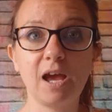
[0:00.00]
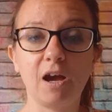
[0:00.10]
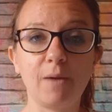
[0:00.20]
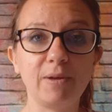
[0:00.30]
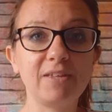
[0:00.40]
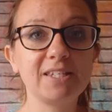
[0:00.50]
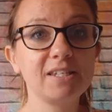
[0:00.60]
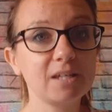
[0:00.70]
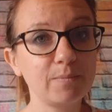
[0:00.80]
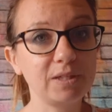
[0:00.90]
And this
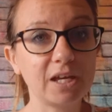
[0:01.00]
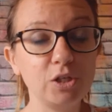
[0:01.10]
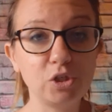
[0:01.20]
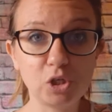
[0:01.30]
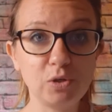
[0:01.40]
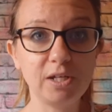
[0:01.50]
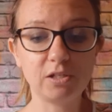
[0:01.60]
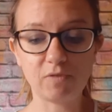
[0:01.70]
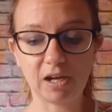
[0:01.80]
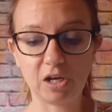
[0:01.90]
is something that you do need
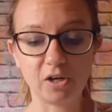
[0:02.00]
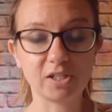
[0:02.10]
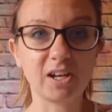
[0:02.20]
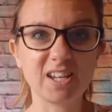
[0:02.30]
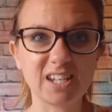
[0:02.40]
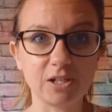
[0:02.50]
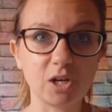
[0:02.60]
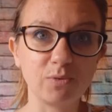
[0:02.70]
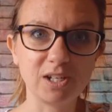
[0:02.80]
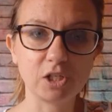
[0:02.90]
to recognise. Like I say, I
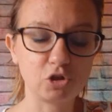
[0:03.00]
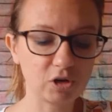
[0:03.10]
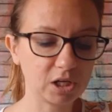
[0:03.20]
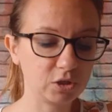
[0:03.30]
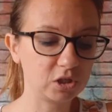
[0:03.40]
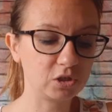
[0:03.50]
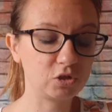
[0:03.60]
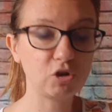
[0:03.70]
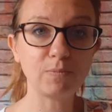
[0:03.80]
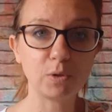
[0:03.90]
don't want it to
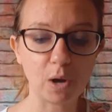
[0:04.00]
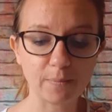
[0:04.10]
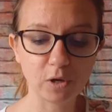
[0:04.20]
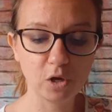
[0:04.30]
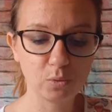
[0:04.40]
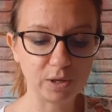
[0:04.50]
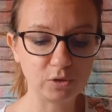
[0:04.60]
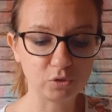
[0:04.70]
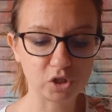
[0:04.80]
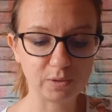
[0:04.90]
trip you up when
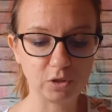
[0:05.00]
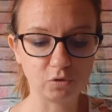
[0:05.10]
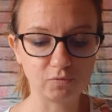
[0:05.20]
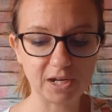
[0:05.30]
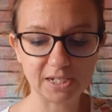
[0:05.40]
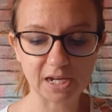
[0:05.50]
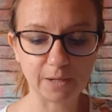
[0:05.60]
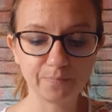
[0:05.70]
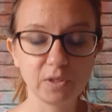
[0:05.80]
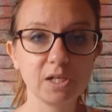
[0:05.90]
you're doing your reading.